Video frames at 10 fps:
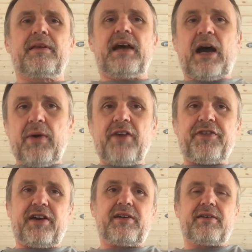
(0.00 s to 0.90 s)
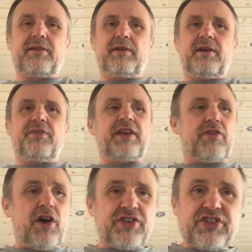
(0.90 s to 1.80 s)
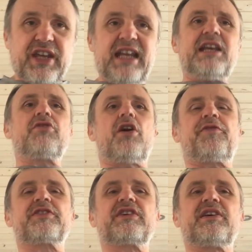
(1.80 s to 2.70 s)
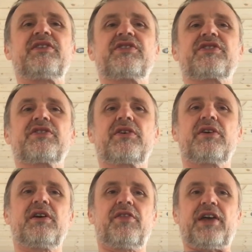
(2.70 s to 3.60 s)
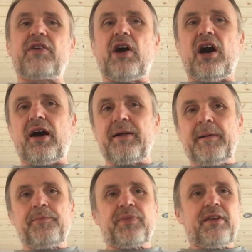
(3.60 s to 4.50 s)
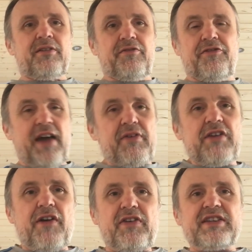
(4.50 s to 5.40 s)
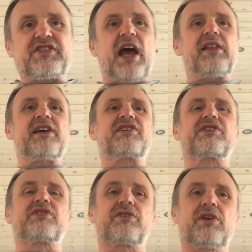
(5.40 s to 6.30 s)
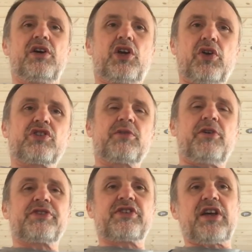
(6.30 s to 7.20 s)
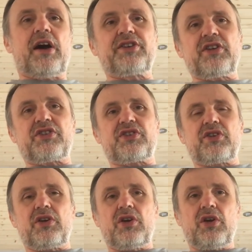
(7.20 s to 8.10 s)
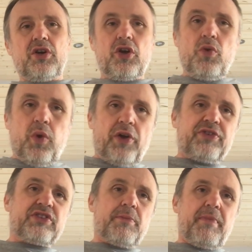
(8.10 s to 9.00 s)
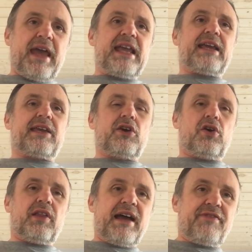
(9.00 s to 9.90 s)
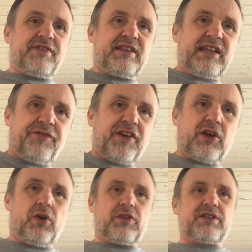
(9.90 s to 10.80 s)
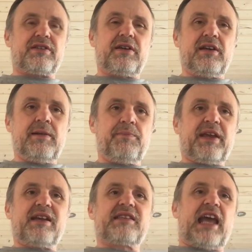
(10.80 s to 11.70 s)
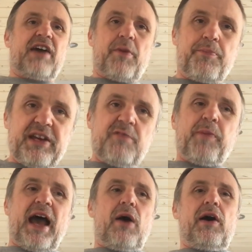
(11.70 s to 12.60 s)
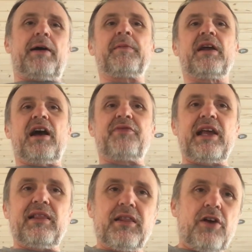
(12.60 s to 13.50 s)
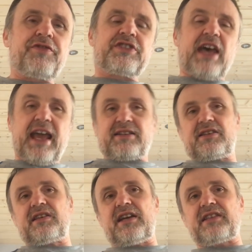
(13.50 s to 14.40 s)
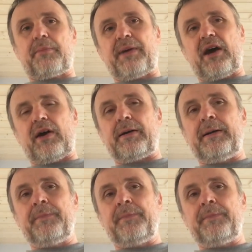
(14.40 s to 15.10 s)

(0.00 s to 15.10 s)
However, there are senior officers, there are very, very zealous constables and sergeants who want to make your life difficult because they have a bit of power and they love to exercise that power.